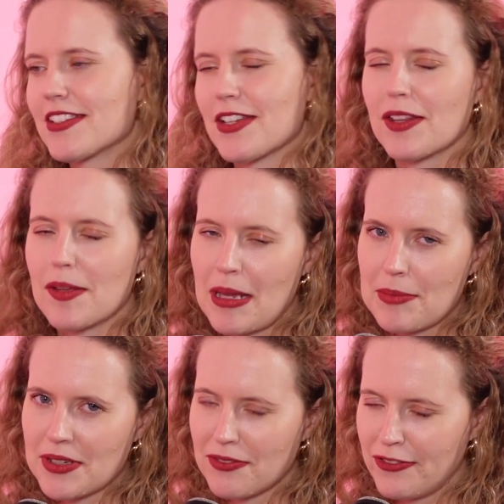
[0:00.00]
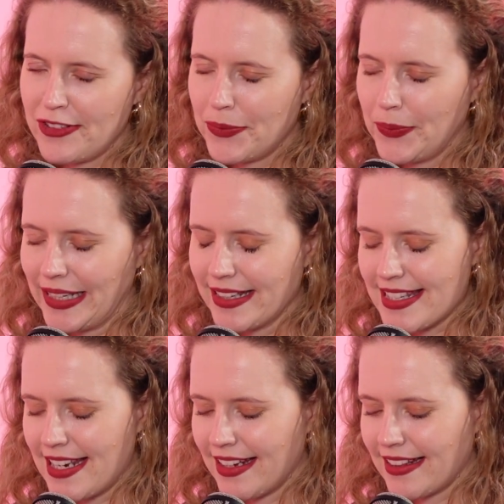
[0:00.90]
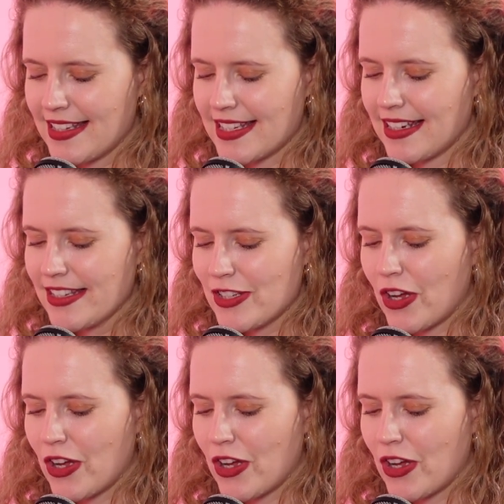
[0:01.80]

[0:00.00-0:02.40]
so that people didn't feel weird sending theirs in. So